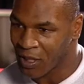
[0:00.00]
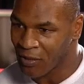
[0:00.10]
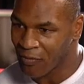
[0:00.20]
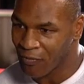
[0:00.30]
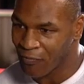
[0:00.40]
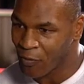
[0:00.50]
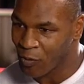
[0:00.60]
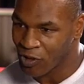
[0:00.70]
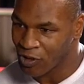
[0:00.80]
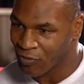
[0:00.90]
me being
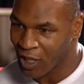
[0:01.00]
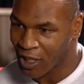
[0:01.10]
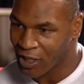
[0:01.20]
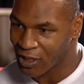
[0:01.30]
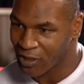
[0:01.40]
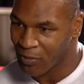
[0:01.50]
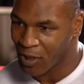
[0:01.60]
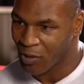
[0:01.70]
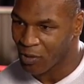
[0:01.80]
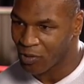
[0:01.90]
foolish and reckless
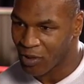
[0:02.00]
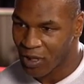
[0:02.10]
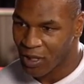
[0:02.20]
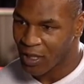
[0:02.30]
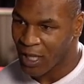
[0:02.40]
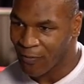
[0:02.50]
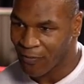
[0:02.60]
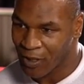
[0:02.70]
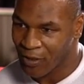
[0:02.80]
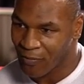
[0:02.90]
my whole
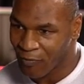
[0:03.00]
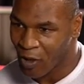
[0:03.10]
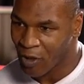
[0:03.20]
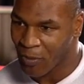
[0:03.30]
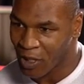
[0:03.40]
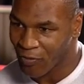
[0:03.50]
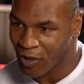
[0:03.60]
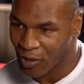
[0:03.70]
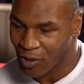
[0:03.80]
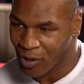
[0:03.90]
life as far as my
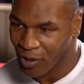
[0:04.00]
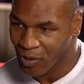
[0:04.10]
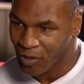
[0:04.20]
career is